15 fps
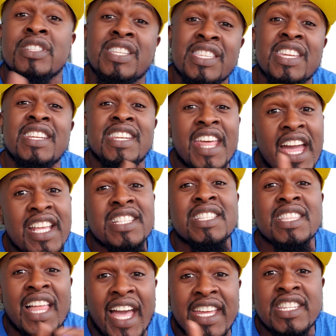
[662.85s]
Until the
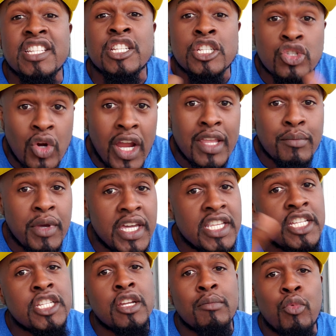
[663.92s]
next lightning strike,
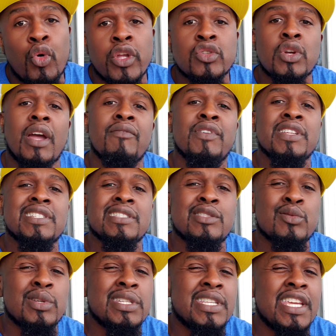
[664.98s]
man. It's your boy,
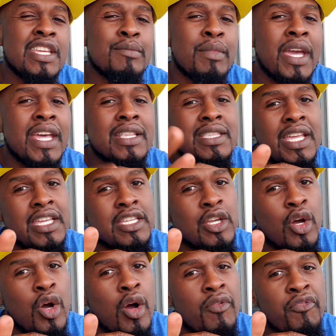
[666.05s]
Trapvision three D, man. Thank
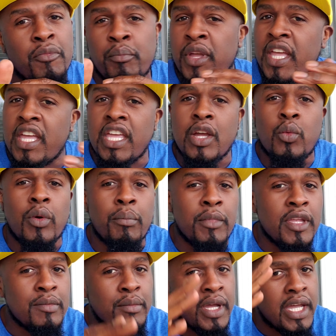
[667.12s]
y'all for being here with
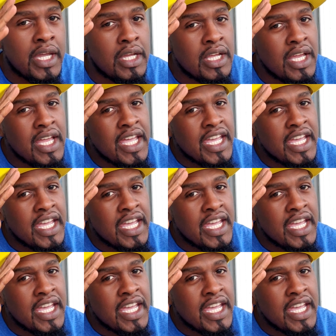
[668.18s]
me, man.